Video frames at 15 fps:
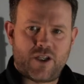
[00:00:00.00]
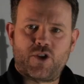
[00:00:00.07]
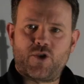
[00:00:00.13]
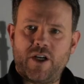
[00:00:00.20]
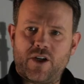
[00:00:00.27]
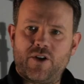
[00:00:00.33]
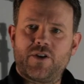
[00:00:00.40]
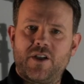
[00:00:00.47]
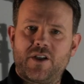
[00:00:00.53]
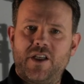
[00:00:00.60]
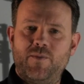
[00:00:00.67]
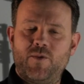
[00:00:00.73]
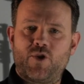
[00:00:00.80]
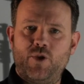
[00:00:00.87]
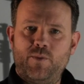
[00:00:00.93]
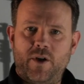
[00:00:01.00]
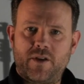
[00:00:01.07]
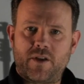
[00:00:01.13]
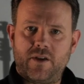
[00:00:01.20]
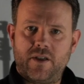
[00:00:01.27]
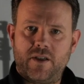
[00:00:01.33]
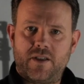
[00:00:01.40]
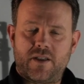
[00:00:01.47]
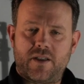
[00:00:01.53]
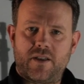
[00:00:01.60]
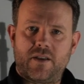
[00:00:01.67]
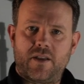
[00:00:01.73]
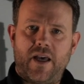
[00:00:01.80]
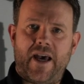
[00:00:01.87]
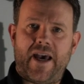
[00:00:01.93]
the trick on the TEMU2 module,
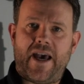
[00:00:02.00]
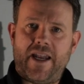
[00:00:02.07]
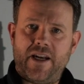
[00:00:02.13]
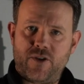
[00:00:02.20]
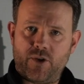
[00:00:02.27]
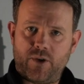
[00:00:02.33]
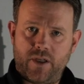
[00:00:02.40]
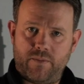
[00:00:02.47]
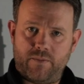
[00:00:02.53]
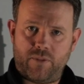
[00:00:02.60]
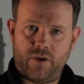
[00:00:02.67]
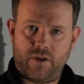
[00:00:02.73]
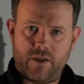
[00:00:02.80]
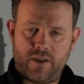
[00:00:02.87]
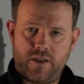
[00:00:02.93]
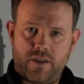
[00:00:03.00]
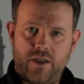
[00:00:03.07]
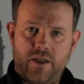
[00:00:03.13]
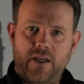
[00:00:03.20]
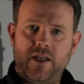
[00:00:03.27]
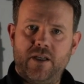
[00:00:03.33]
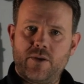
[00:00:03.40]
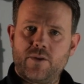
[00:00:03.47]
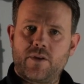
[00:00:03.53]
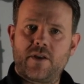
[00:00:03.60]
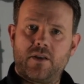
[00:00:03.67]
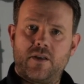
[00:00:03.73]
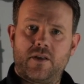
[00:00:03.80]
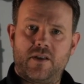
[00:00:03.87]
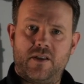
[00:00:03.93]
it's the entry point into
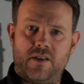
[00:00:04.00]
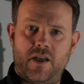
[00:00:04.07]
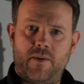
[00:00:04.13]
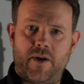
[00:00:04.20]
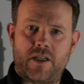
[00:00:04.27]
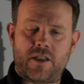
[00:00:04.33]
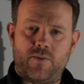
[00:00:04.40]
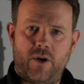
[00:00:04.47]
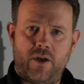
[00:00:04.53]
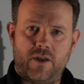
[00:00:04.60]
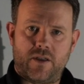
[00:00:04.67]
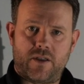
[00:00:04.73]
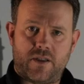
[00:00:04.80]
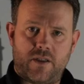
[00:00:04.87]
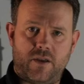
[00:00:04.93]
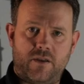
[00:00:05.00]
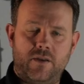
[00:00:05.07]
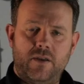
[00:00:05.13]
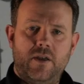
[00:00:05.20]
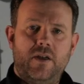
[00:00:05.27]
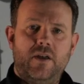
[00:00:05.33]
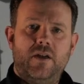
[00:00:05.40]
the CMRX world. So